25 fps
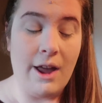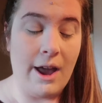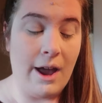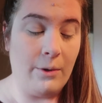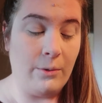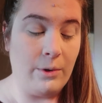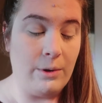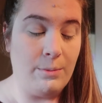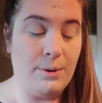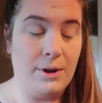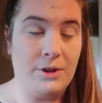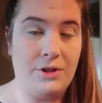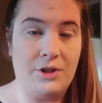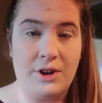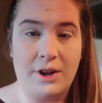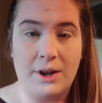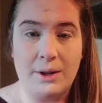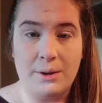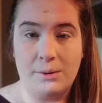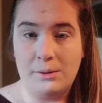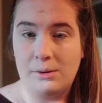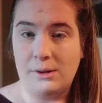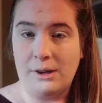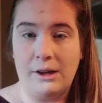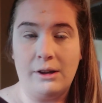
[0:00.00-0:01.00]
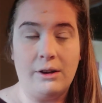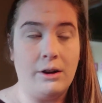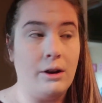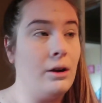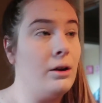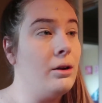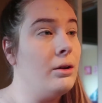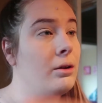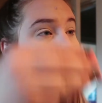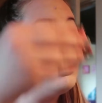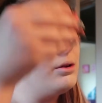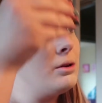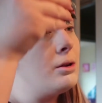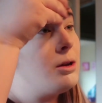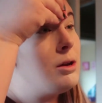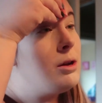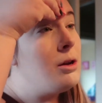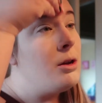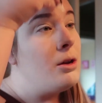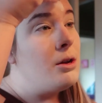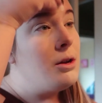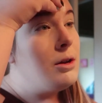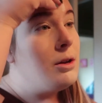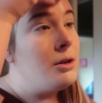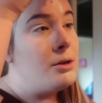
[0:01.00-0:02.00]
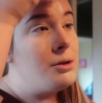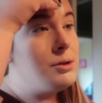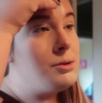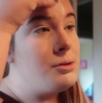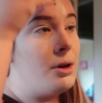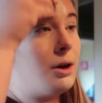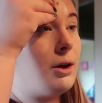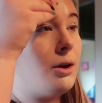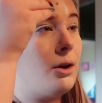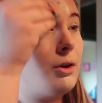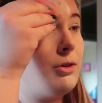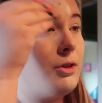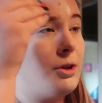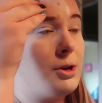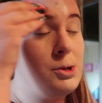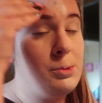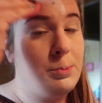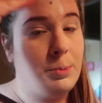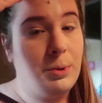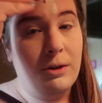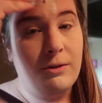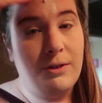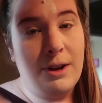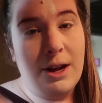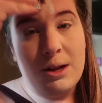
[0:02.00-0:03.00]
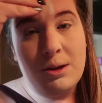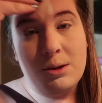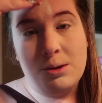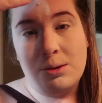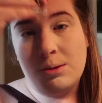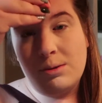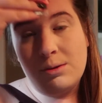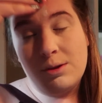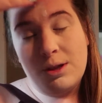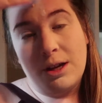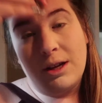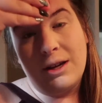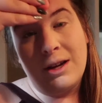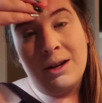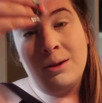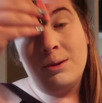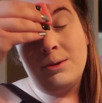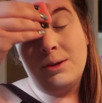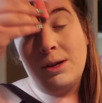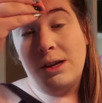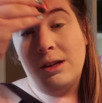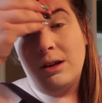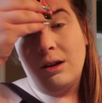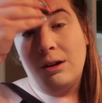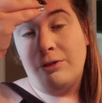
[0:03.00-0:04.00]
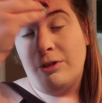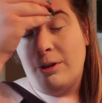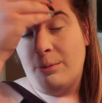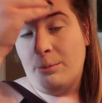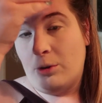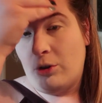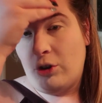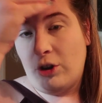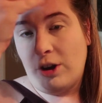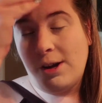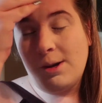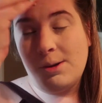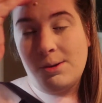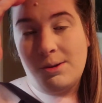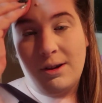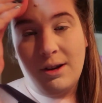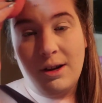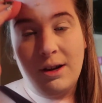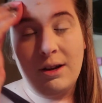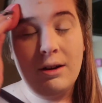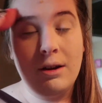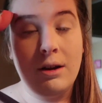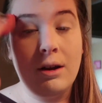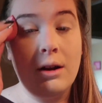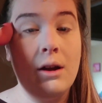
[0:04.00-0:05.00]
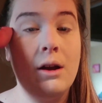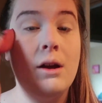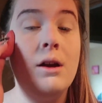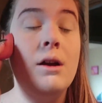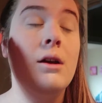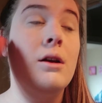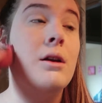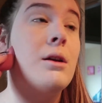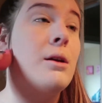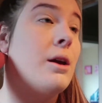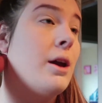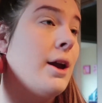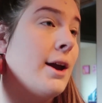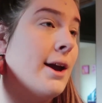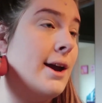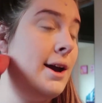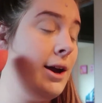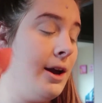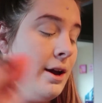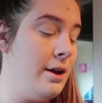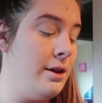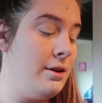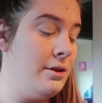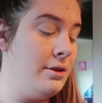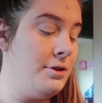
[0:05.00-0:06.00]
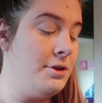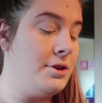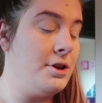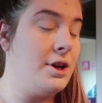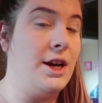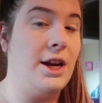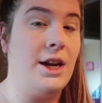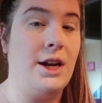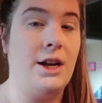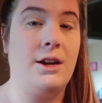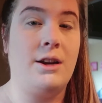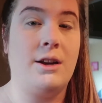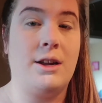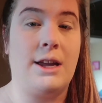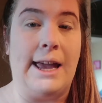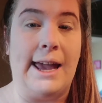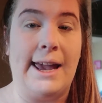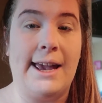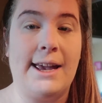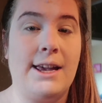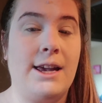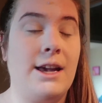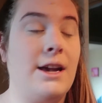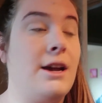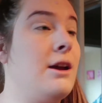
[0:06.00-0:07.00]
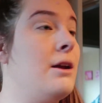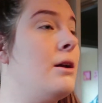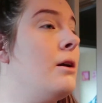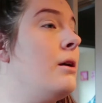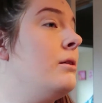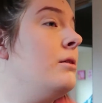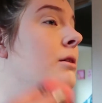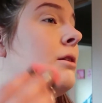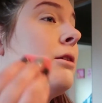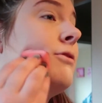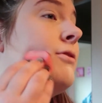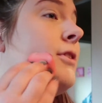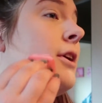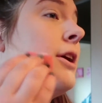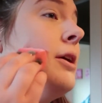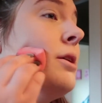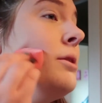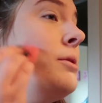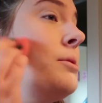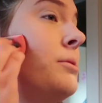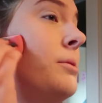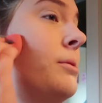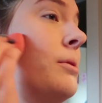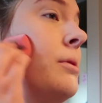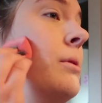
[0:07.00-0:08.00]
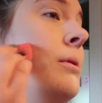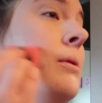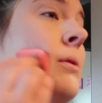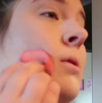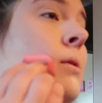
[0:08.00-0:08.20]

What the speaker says: that we put the concealer. So this prevents the concealer from creasing and looking cakey on your face.